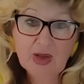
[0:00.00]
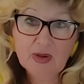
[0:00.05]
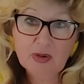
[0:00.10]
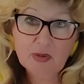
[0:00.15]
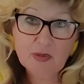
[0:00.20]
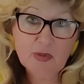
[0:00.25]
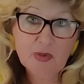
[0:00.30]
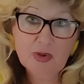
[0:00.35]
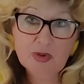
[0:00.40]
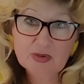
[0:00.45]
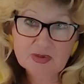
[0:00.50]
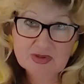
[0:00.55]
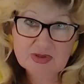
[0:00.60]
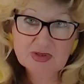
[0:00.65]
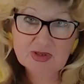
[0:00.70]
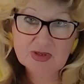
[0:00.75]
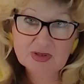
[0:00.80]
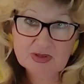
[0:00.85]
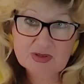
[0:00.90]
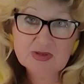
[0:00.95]
wars
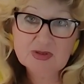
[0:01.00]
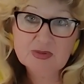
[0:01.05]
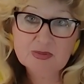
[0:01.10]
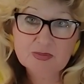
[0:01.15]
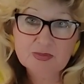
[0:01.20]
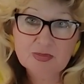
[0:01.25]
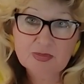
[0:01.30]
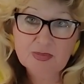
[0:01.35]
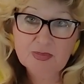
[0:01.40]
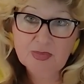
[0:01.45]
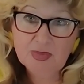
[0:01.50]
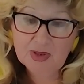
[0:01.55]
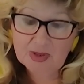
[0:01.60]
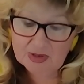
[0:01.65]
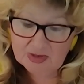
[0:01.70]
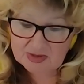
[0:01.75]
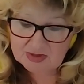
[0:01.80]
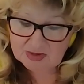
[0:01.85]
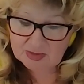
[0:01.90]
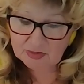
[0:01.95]
and
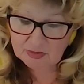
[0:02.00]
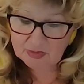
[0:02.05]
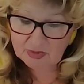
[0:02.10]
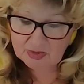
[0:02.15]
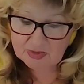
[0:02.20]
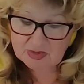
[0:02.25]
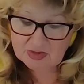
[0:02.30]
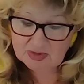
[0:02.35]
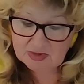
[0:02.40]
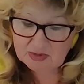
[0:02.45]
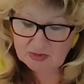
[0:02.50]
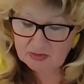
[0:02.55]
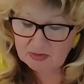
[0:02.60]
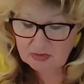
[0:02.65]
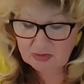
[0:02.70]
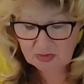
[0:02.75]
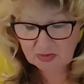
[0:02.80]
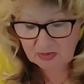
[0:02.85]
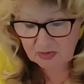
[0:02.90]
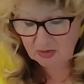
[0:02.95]
so on. So
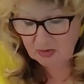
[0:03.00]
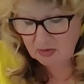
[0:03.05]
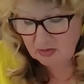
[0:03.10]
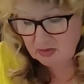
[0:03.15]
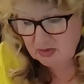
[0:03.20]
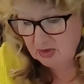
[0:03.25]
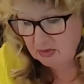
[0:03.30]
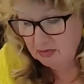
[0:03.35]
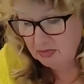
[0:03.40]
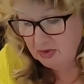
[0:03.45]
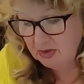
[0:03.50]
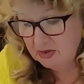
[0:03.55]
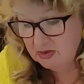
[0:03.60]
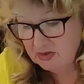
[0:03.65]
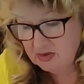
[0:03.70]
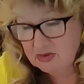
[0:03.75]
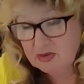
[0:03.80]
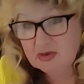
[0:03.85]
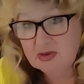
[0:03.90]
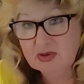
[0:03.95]
all the
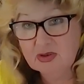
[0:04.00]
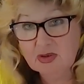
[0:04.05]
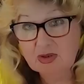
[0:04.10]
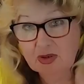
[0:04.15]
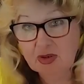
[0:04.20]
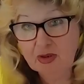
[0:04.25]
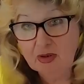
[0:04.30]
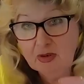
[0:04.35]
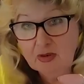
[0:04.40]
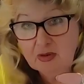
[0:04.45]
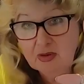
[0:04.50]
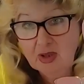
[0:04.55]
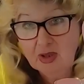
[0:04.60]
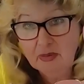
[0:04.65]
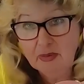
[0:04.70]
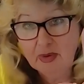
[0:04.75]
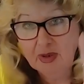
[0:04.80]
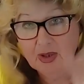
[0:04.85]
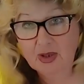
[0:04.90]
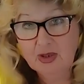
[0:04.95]
best, all
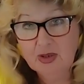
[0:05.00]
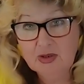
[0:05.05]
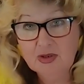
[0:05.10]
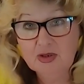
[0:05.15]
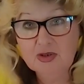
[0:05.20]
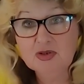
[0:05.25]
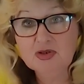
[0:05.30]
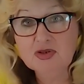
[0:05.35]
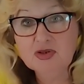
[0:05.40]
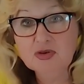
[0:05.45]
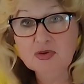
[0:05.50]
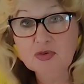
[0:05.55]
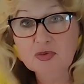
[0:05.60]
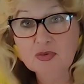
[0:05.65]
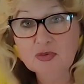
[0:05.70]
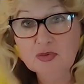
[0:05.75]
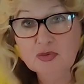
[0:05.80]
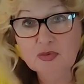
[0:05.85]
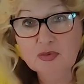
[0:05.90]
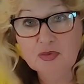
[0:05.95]
our energy
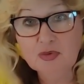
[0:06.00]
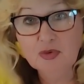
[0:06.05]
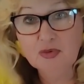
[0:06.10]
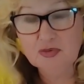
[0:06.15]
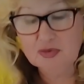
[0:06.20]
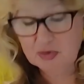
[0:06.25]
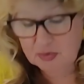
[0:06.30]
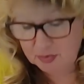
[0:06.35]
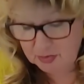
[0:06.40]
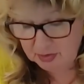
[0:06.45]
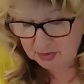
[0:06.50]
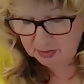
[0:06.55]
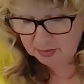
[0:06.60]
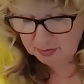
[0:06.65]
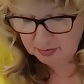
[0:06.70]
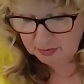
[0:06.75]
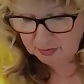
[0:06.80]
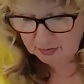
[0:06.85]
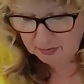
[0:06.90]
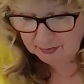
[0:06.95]
to those
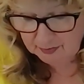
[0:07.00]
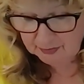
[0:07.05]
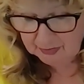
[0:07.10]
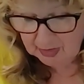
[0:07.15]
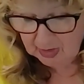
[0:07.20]
people.